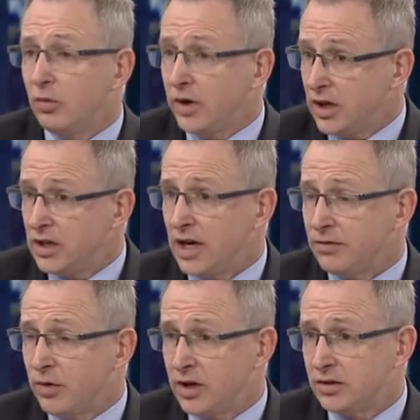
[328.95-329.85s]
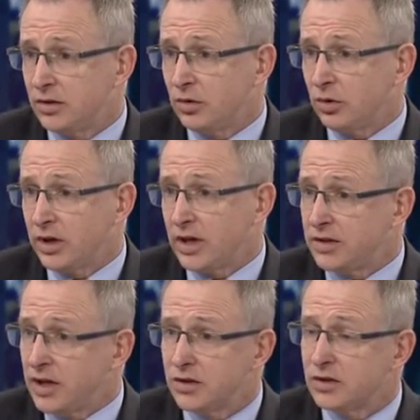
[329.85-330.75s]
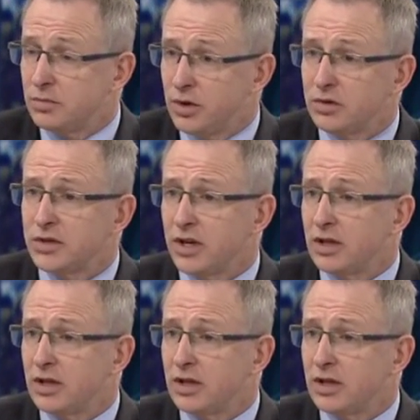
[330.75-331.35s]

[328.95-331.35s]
we need to have a registered organisations bill so